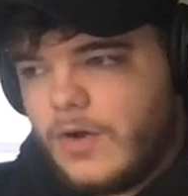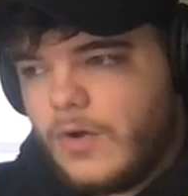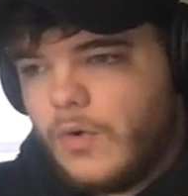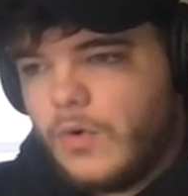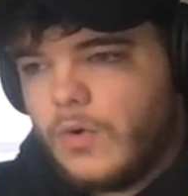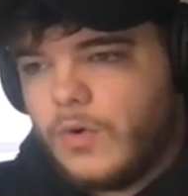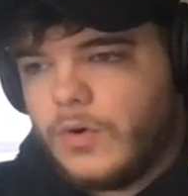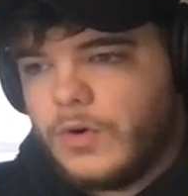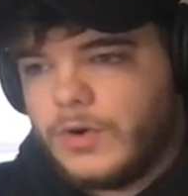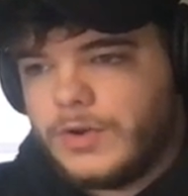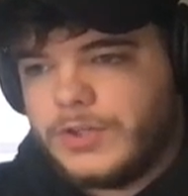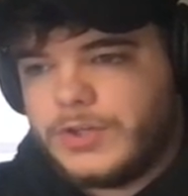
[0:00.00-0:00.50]

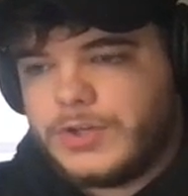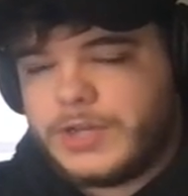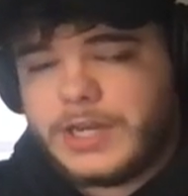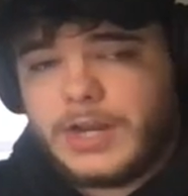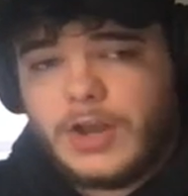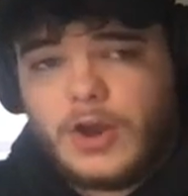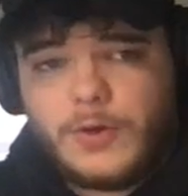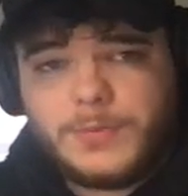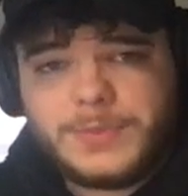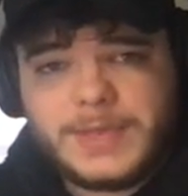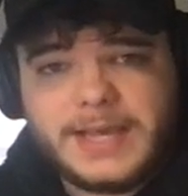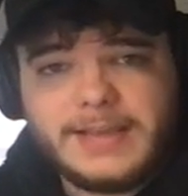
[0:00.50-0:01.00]
or you
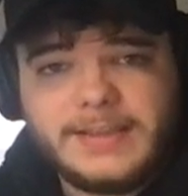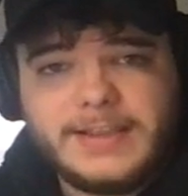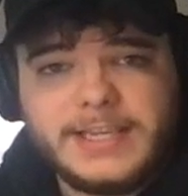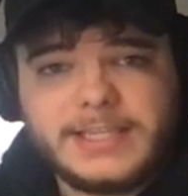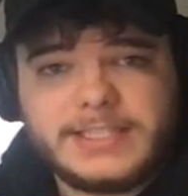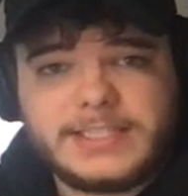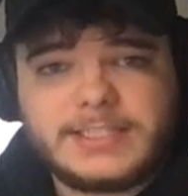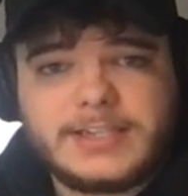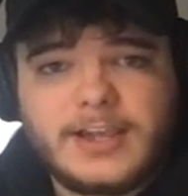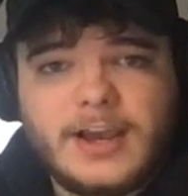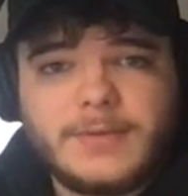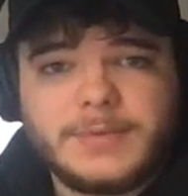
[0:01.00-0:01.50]
can hope that
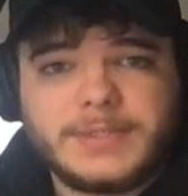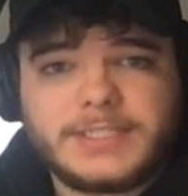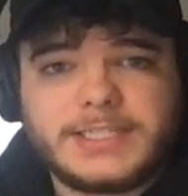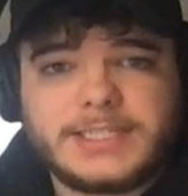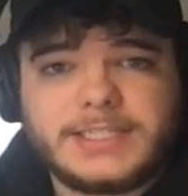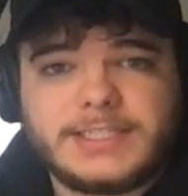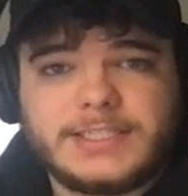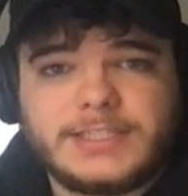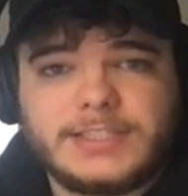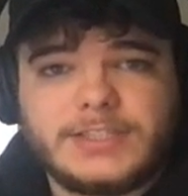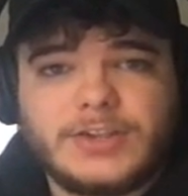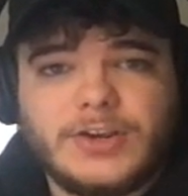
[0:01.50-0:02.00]
Lance Thomas
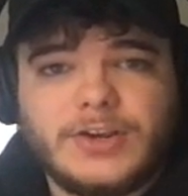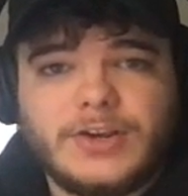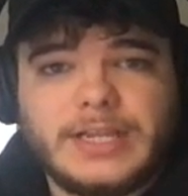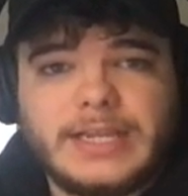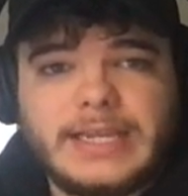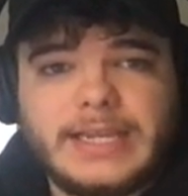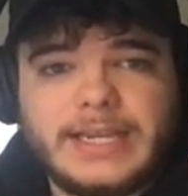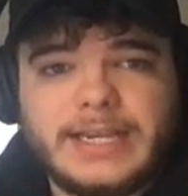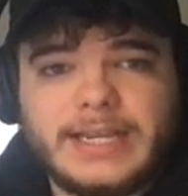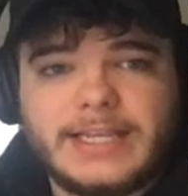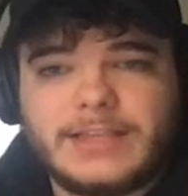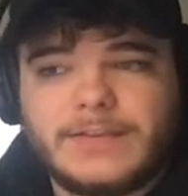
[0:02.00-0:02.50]
gets to start
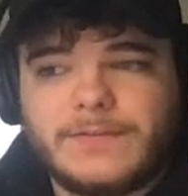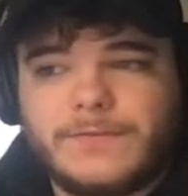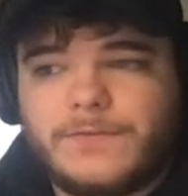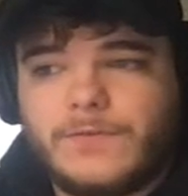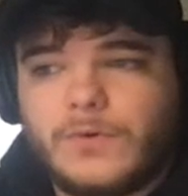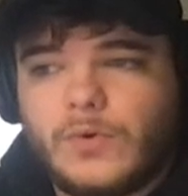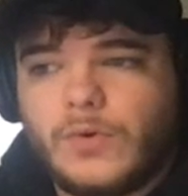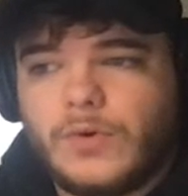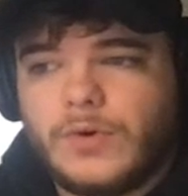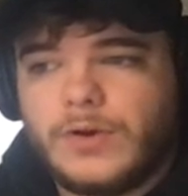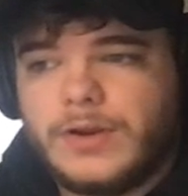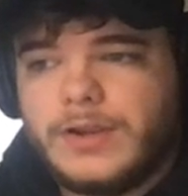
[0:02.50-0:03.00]
again at the
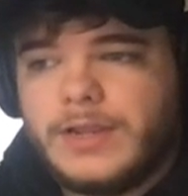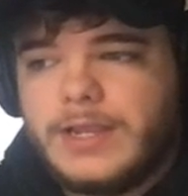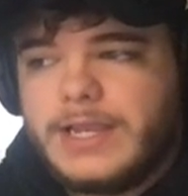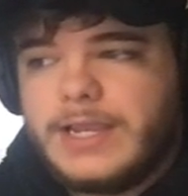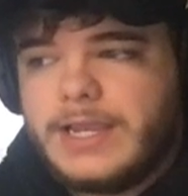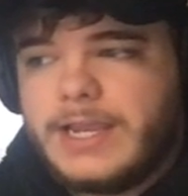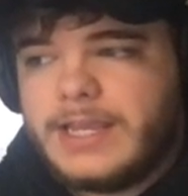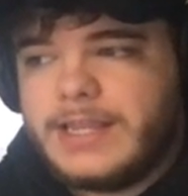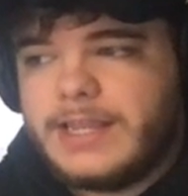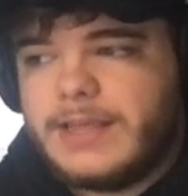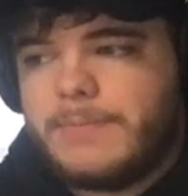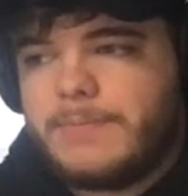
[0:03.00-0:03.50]
4 and
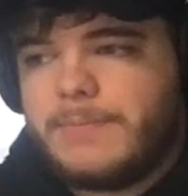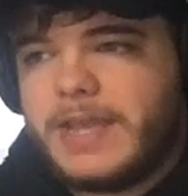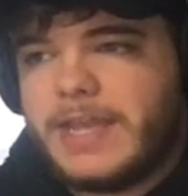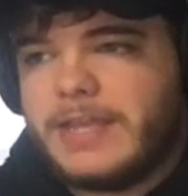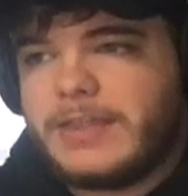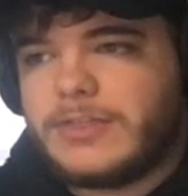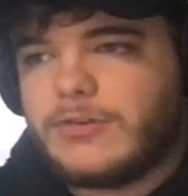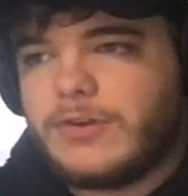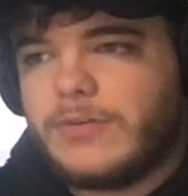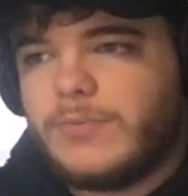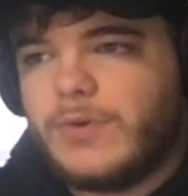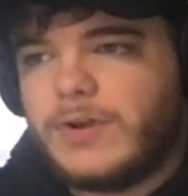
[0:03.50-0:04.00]
then
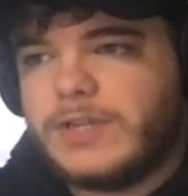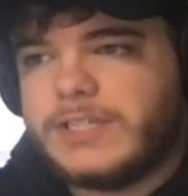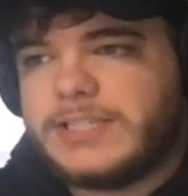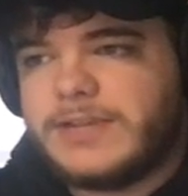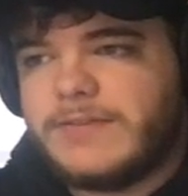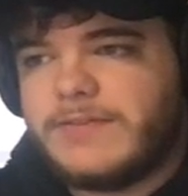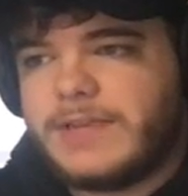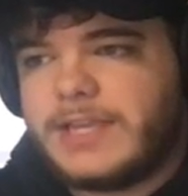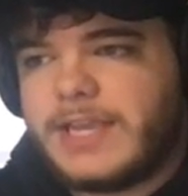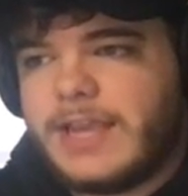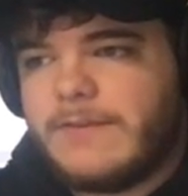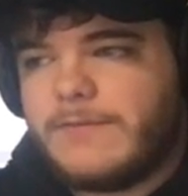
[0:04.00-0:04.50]
pay
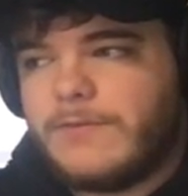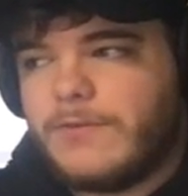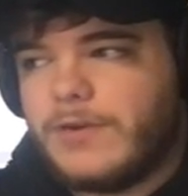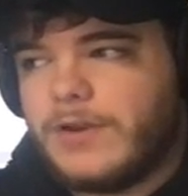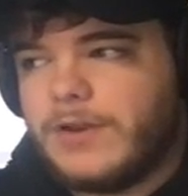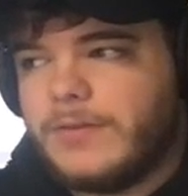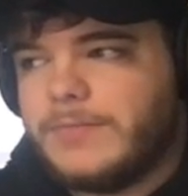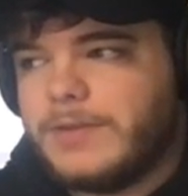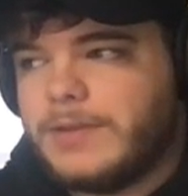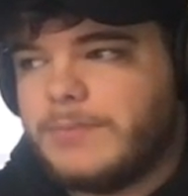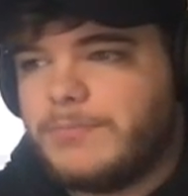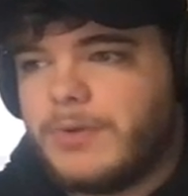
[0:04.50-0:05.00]
3.7K
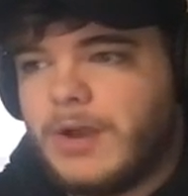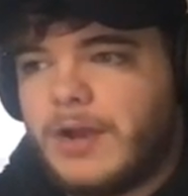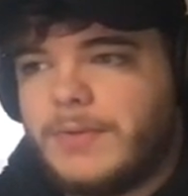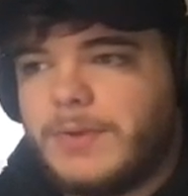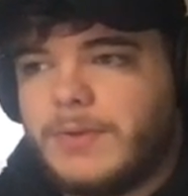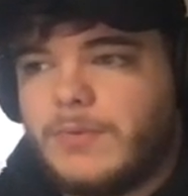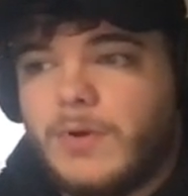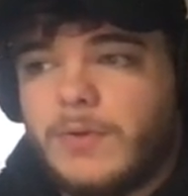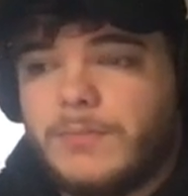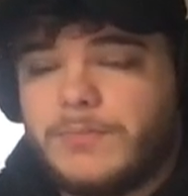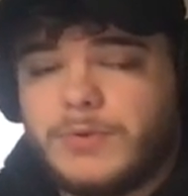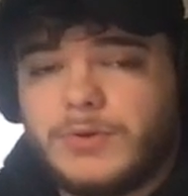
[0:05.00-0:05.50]
for him. He
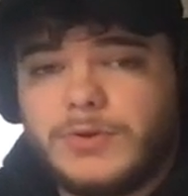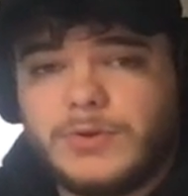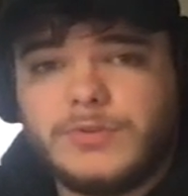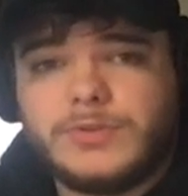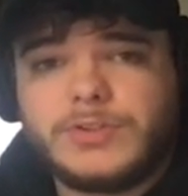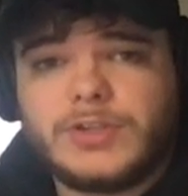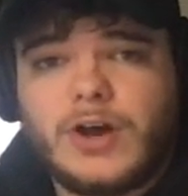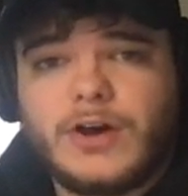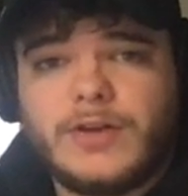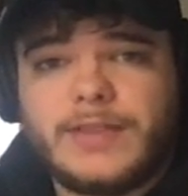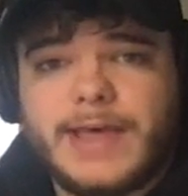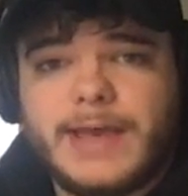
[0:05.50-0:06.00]
probably won't
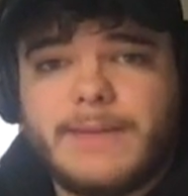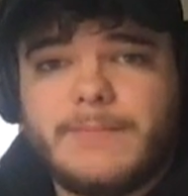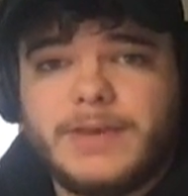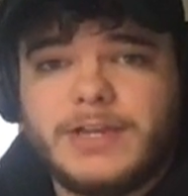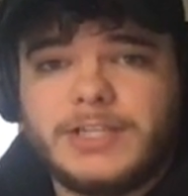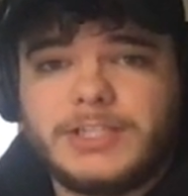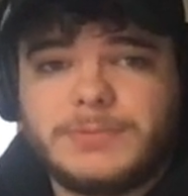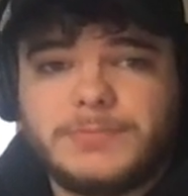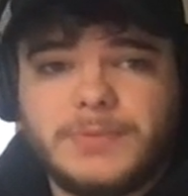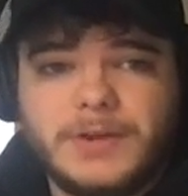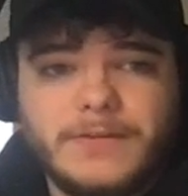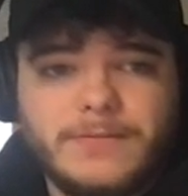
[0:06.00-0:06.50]
produce all that
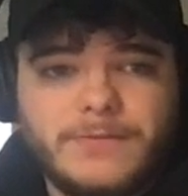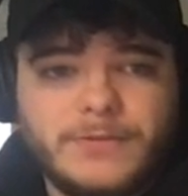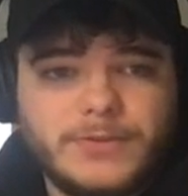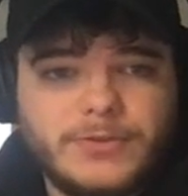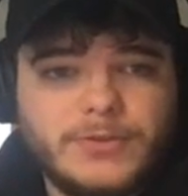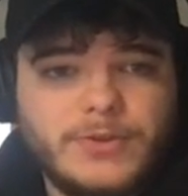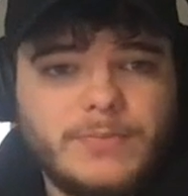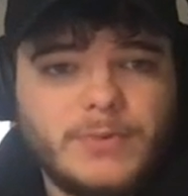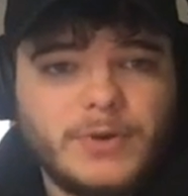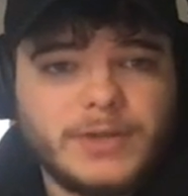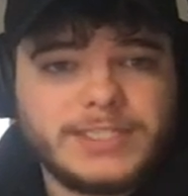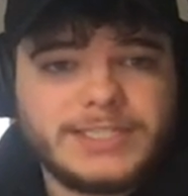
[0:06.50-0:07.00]
much, but for
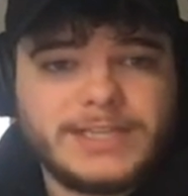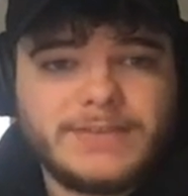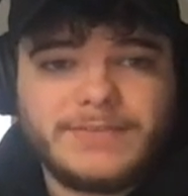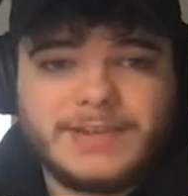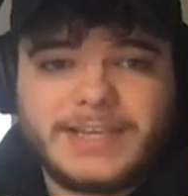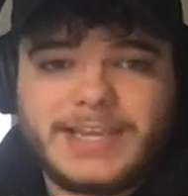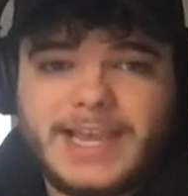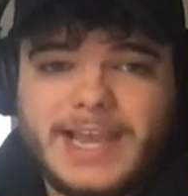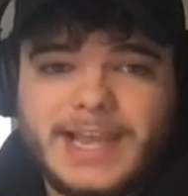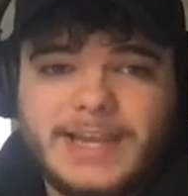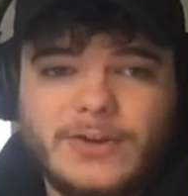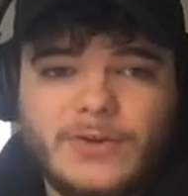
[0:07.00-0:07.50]

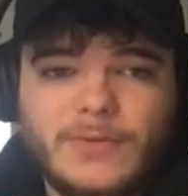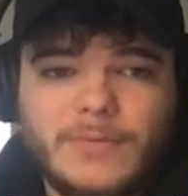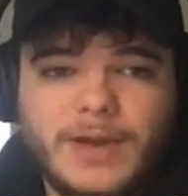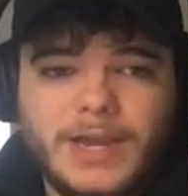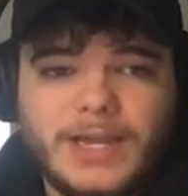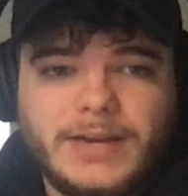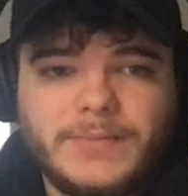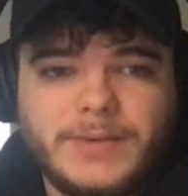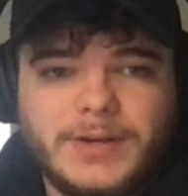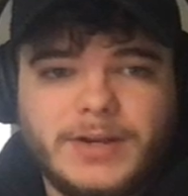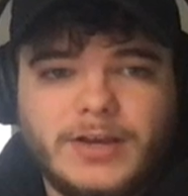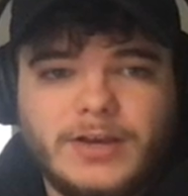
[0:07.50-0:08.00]
3.7K, I don't
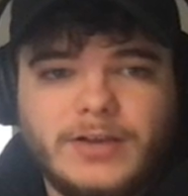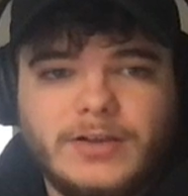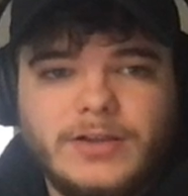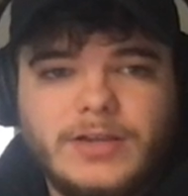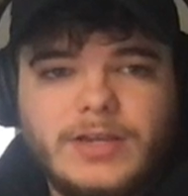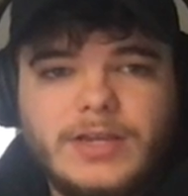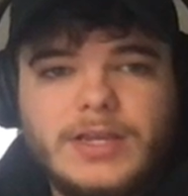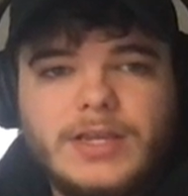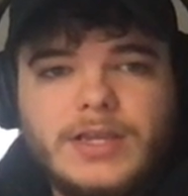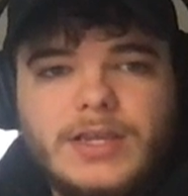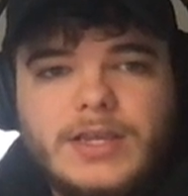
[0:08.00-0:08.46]
mind him at all.